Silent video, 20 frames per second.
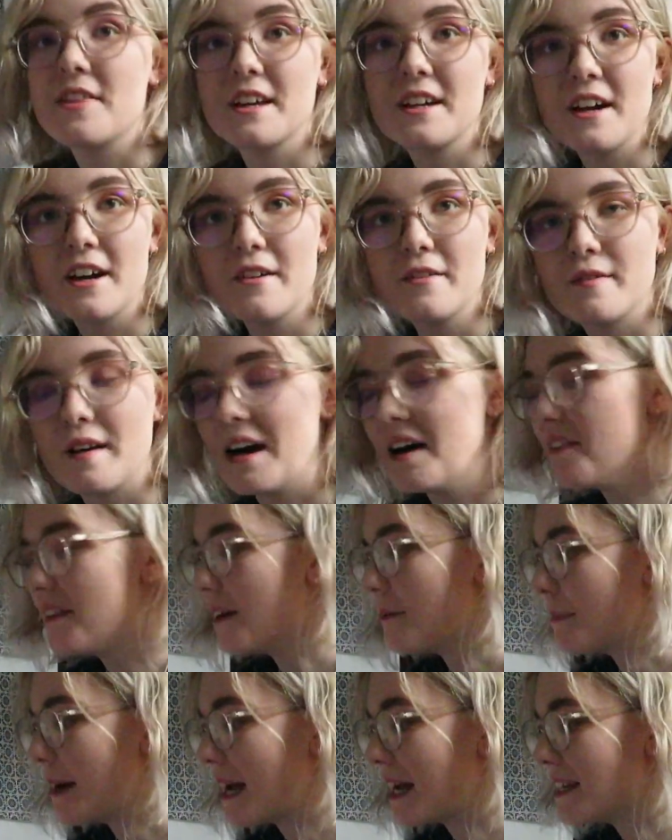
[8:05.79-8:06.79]
think I found
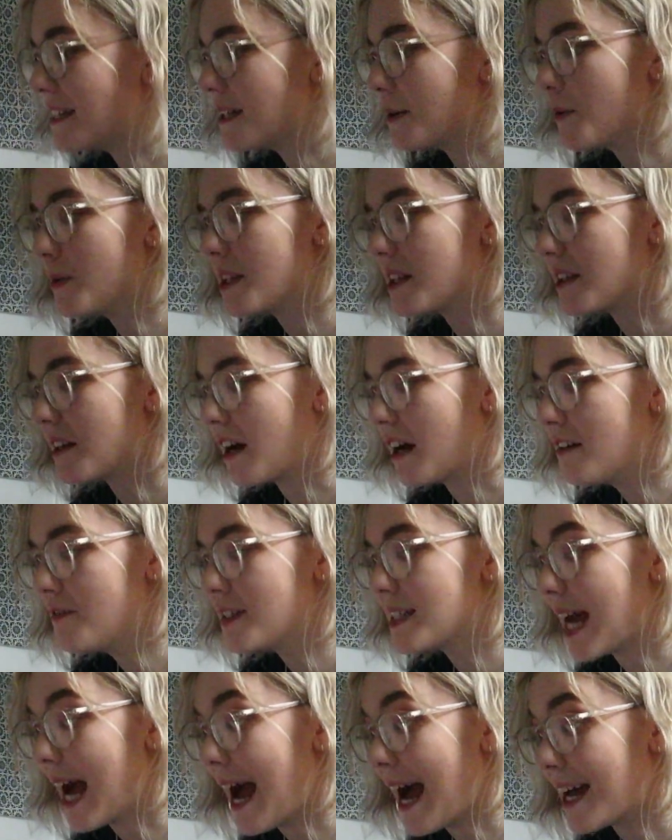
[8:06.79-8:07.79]
that painting with a
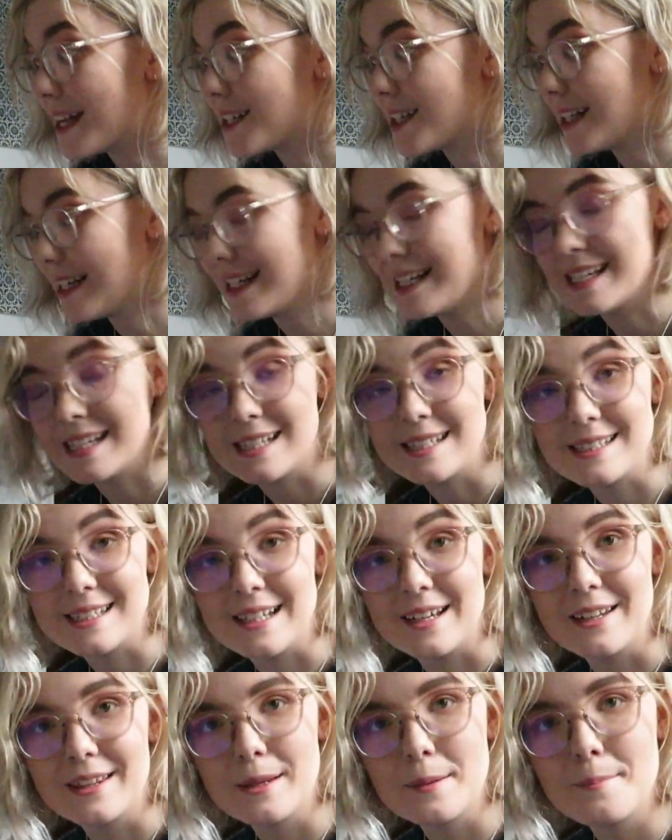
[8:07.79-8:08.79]
knife is actually
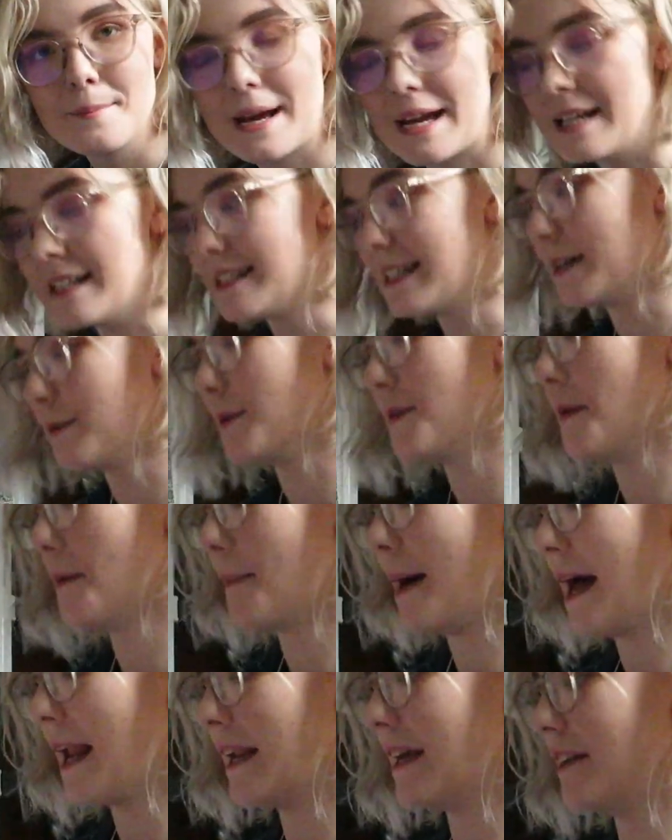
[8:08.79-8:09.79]
easier than painting with
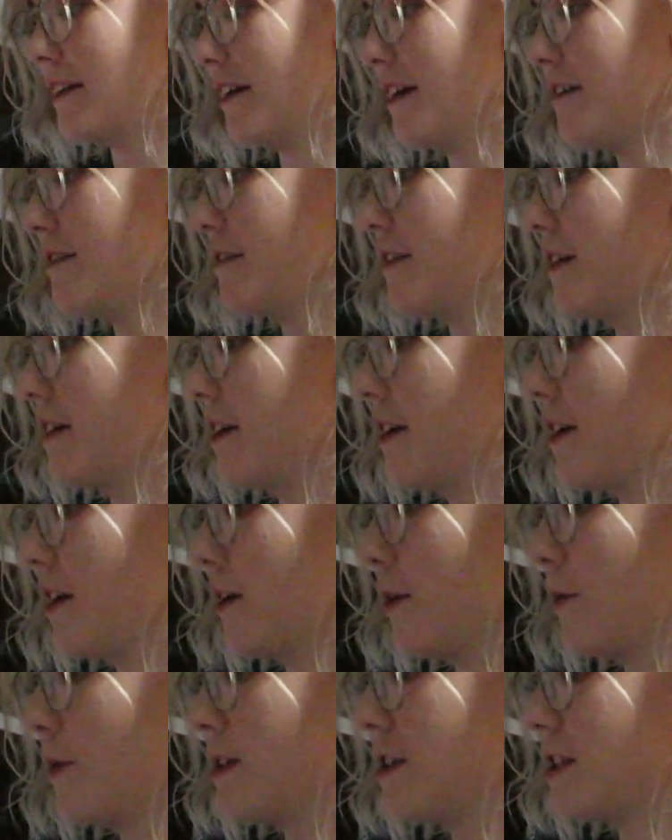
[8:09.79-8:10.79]
a palette knife,
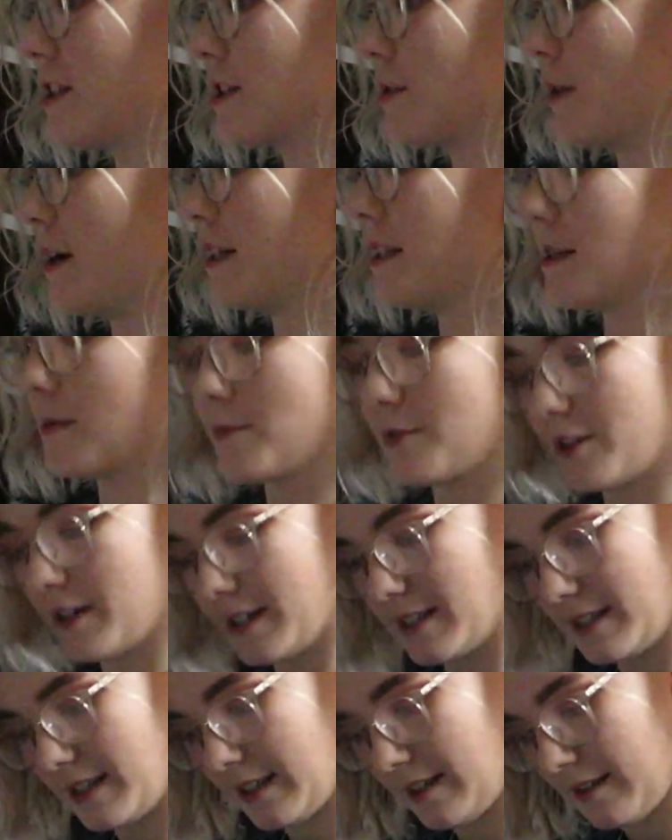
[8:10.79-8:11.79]
which is quite
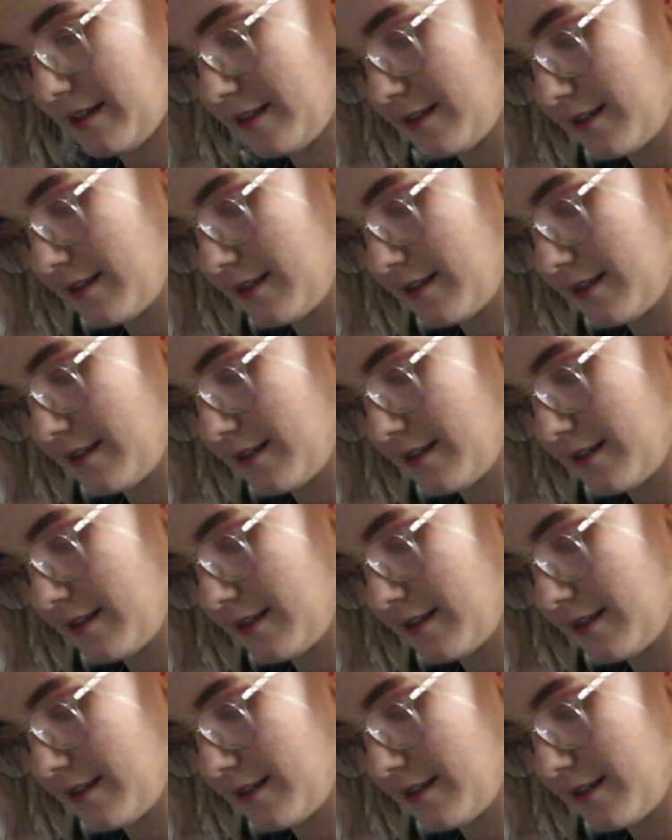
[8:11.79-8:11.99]
surprising.